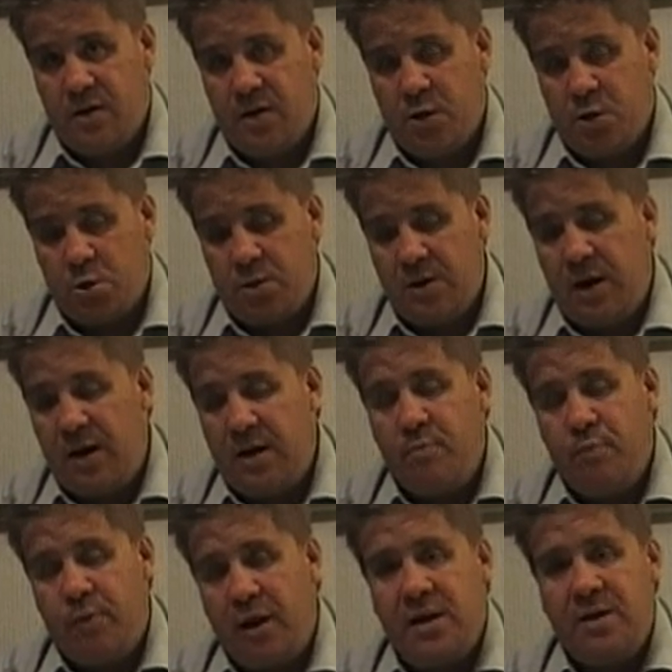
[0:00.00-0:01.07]
So that
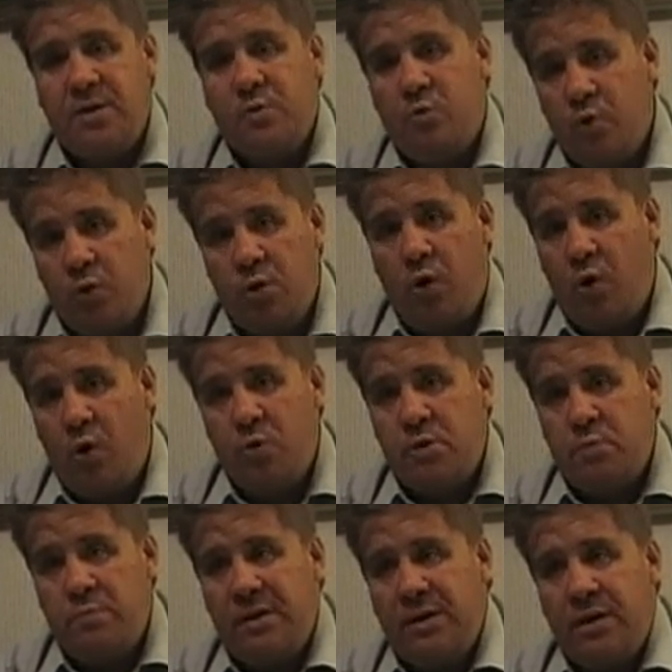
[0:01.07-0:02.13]
implies there will always
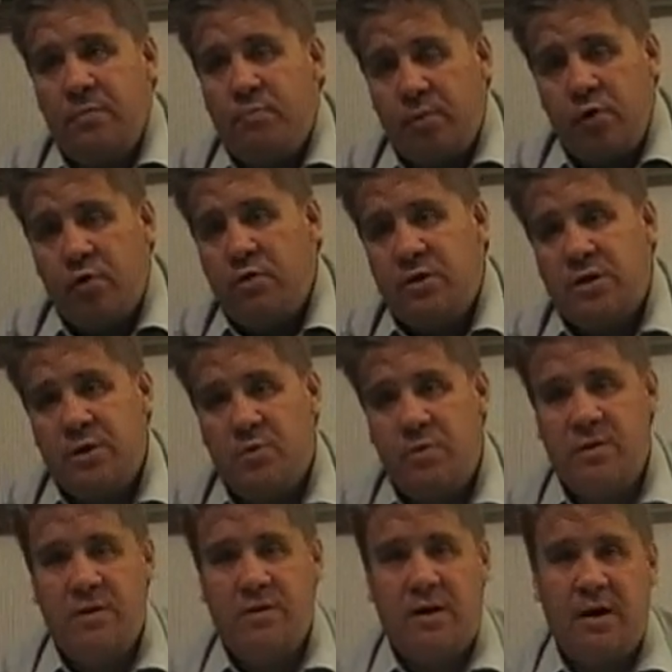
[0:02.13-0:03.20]
be impurity
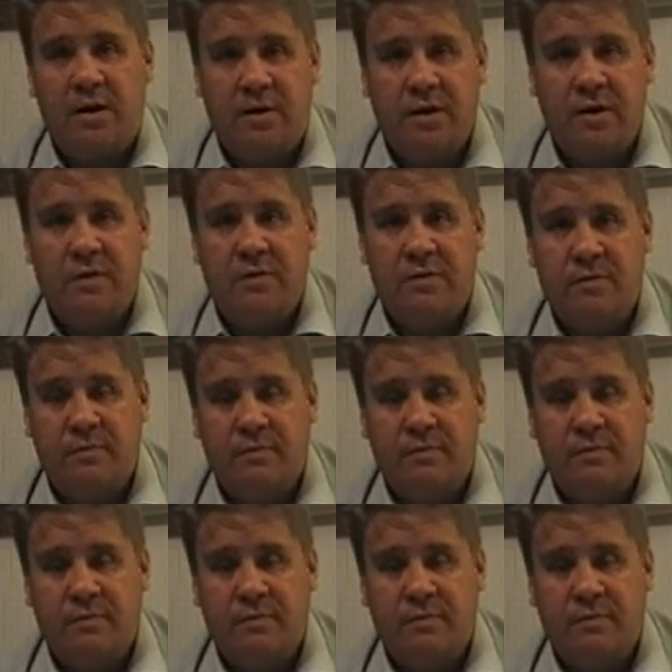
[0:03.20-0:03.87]
within the hadith.